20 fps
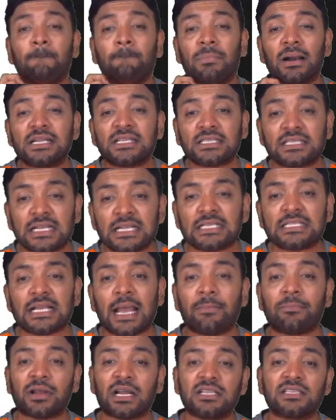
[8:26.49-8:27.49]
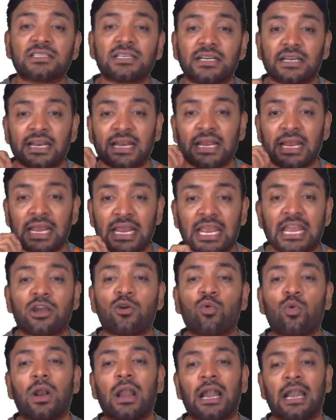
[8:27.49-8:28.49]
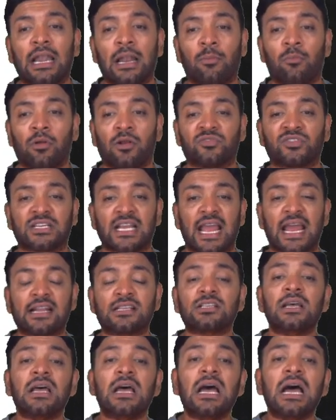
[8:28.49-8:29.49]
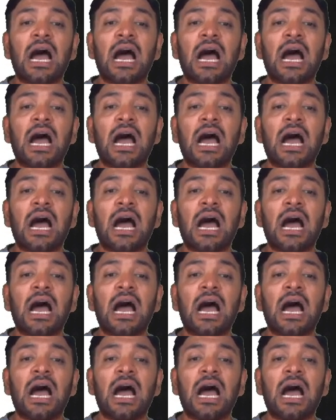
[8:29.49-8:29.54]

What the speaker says: But since I'm considering equivalent number of shares,